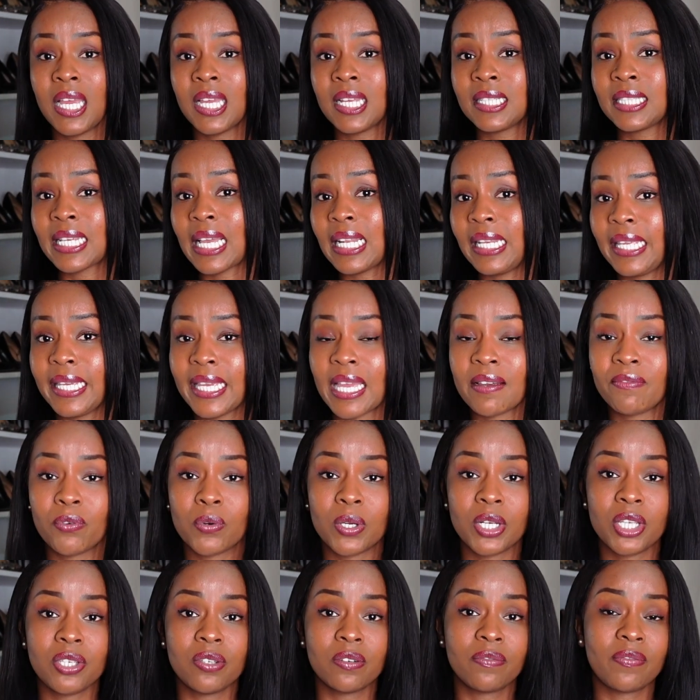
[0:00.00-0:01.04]
telling
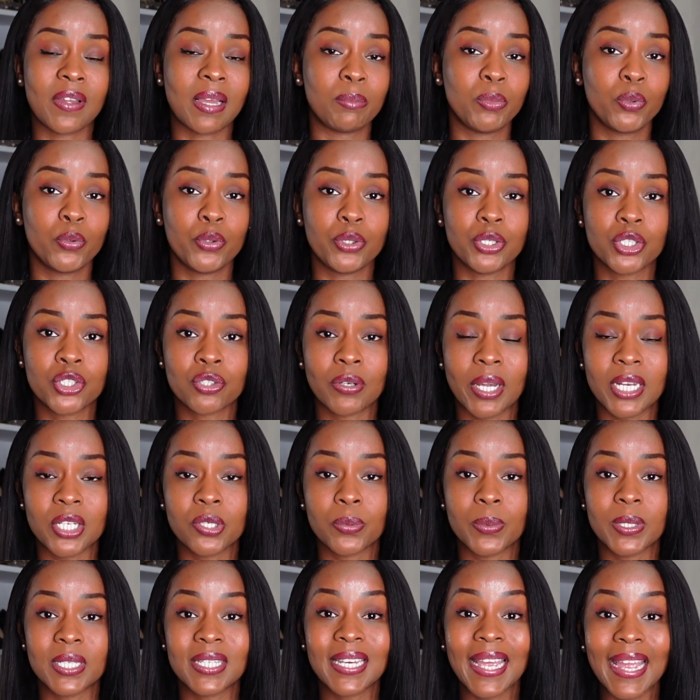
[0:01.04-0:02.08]
everyone in your family what you're trying
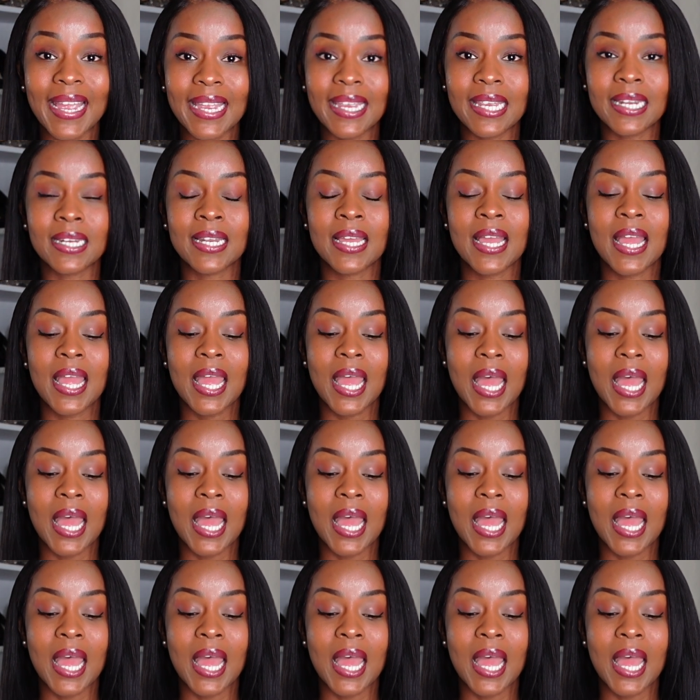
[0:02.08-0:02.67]
to attain,